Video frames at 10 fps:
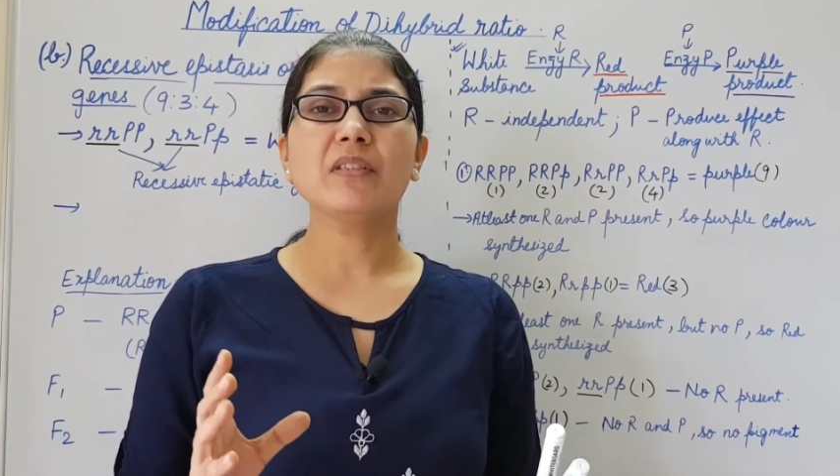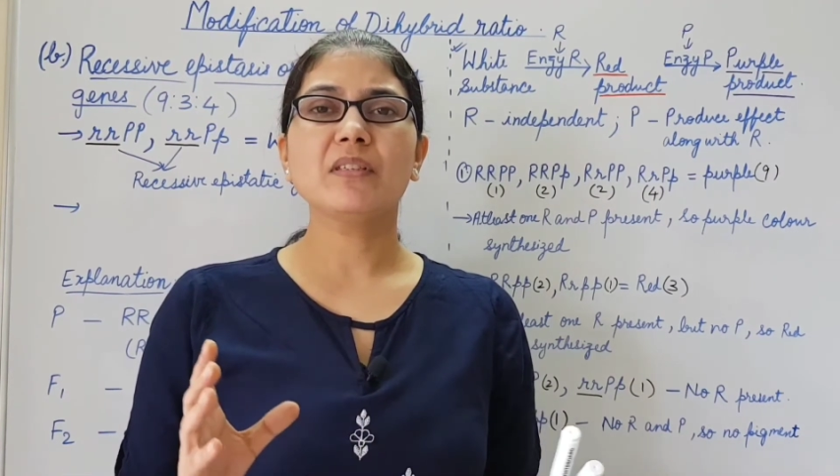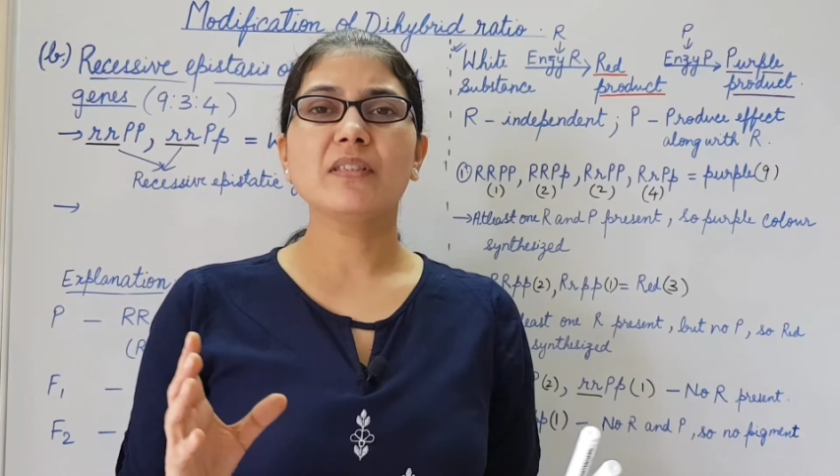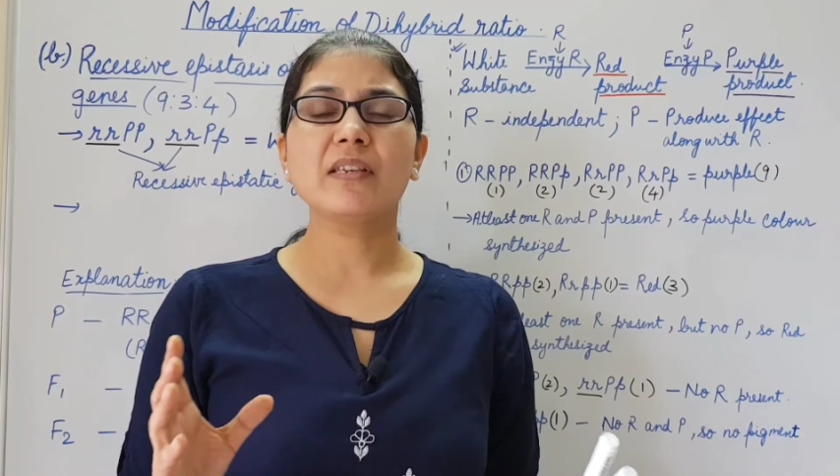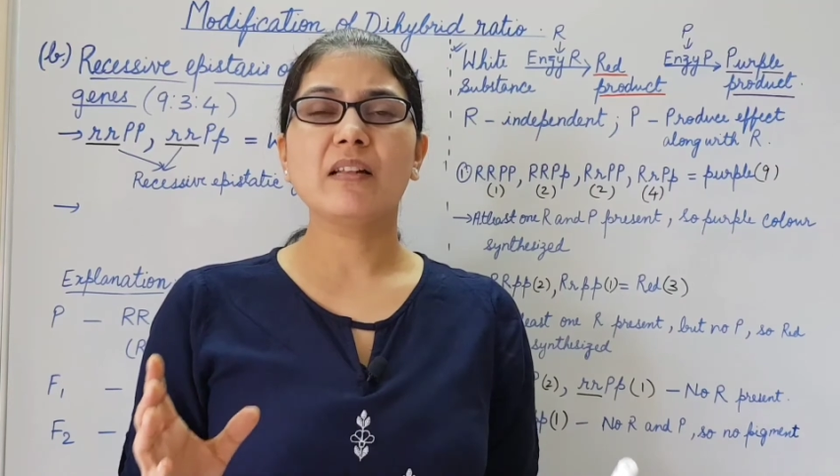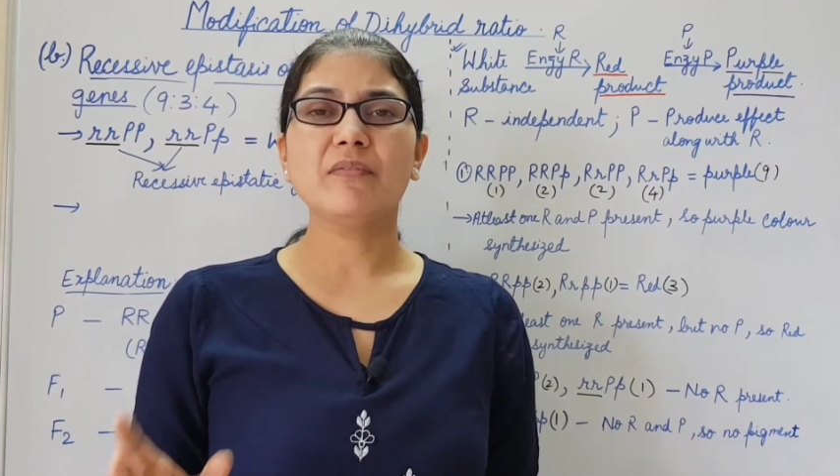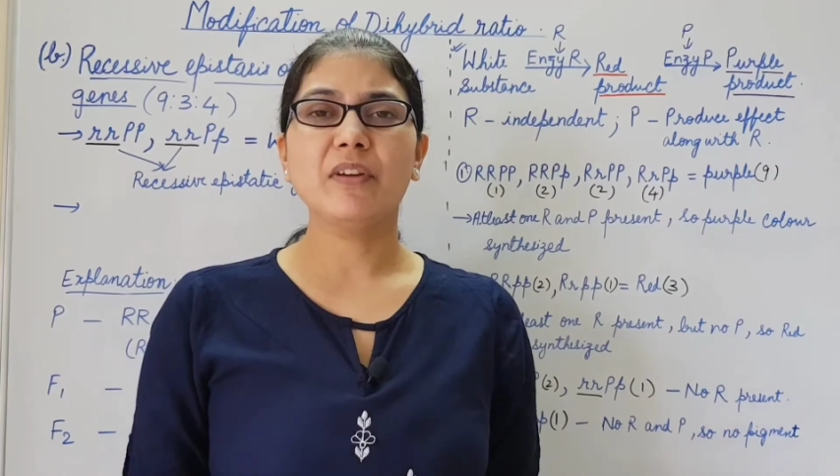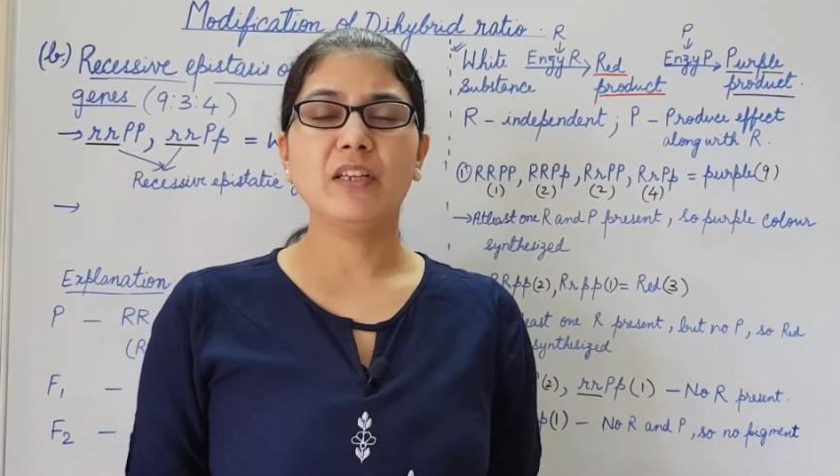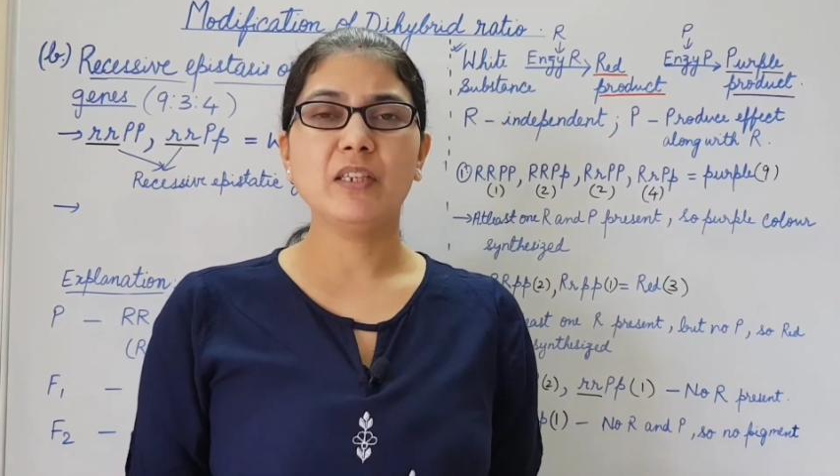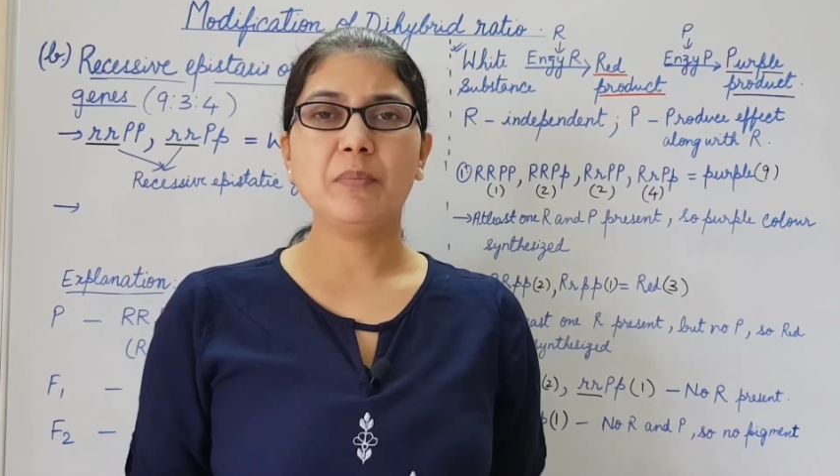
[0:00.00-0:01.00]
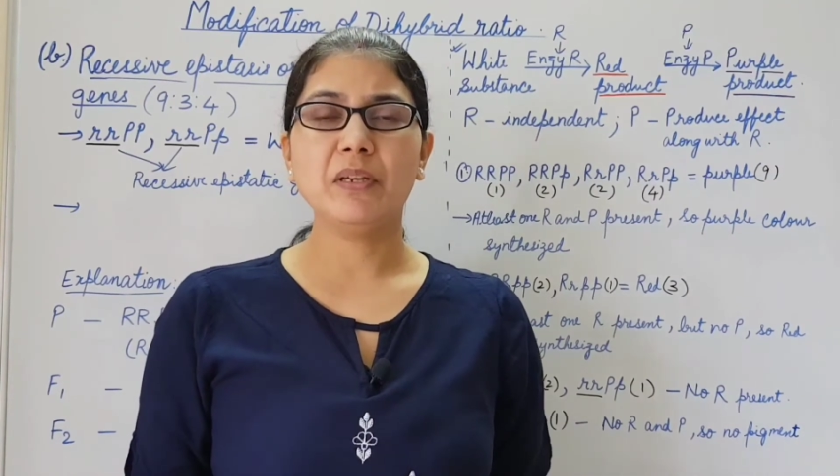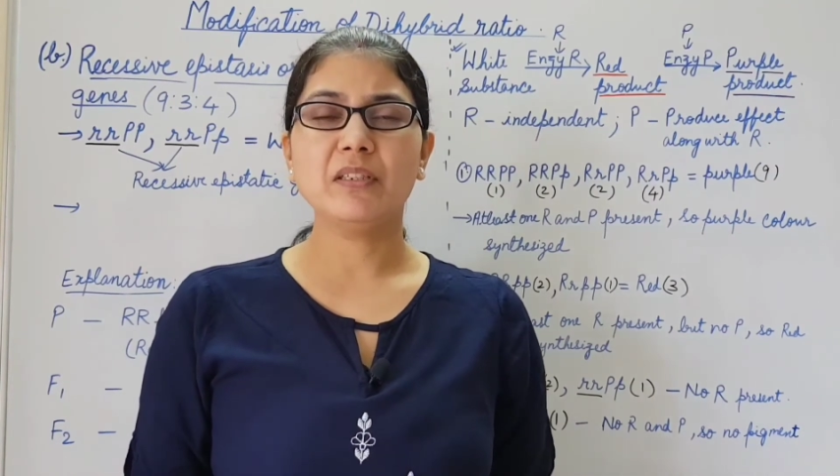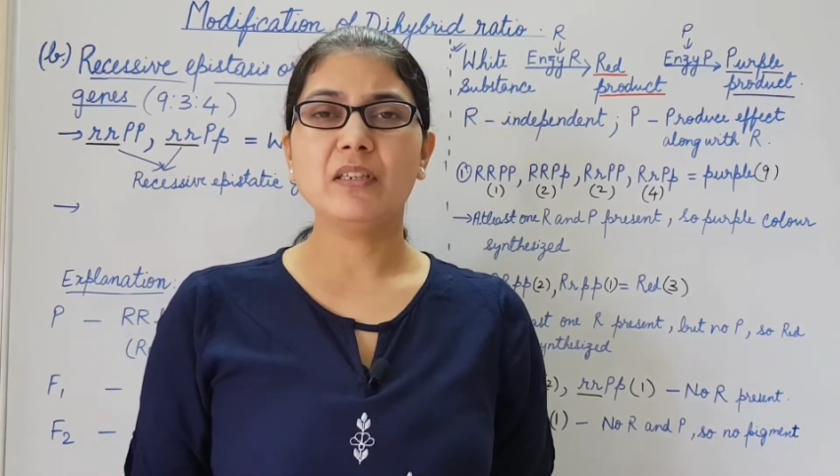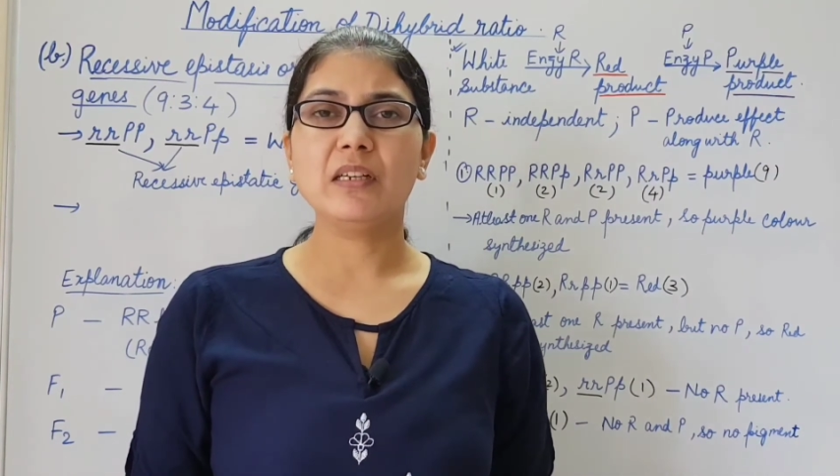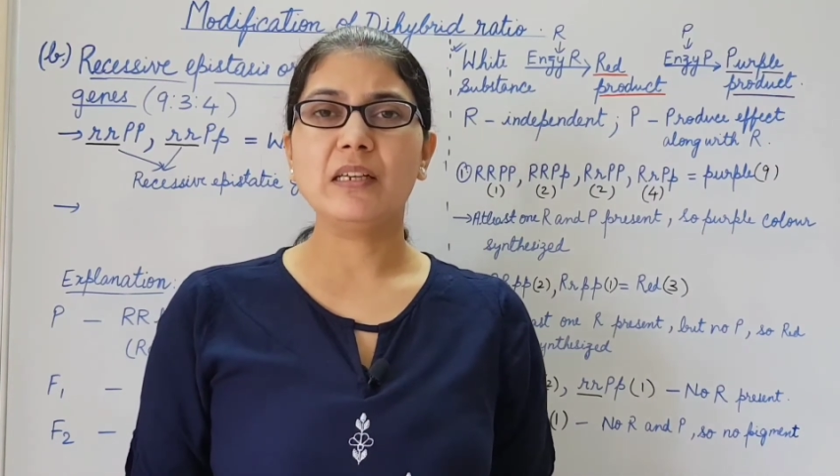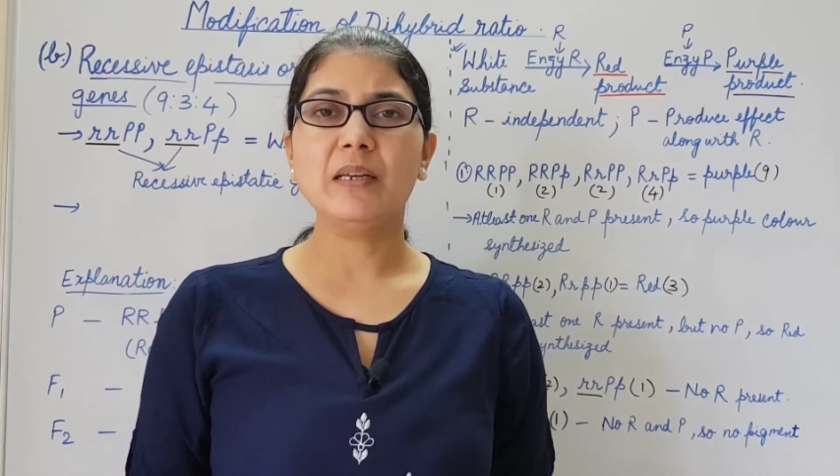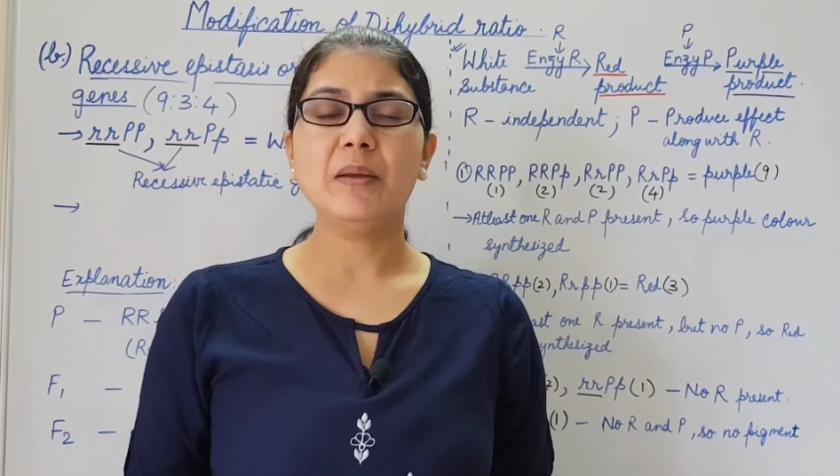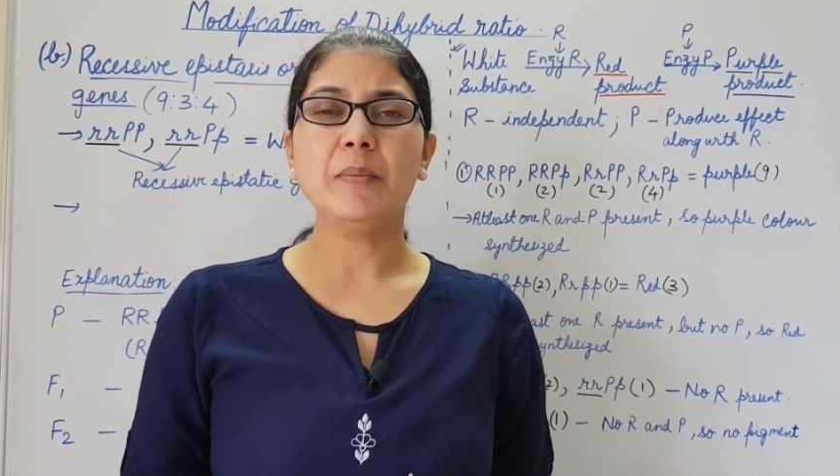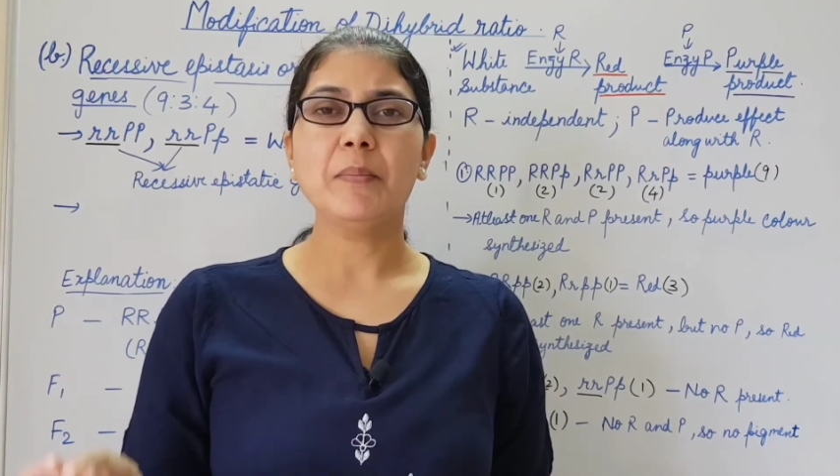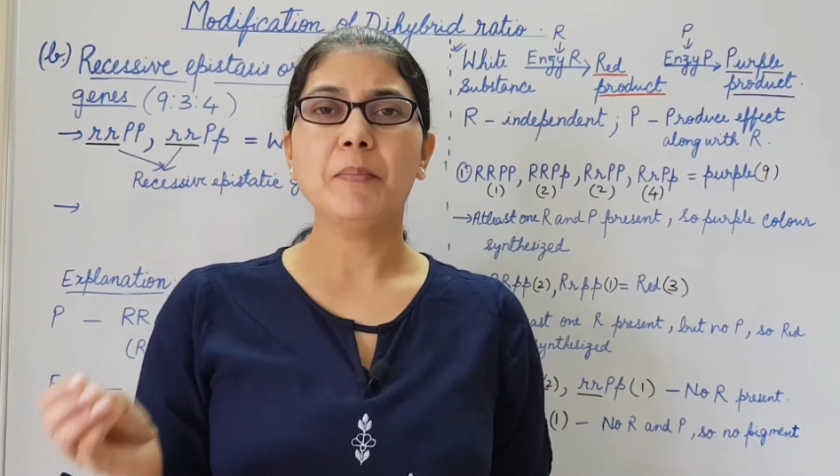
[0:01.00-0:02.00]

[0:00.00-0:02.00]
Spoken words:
itself independently,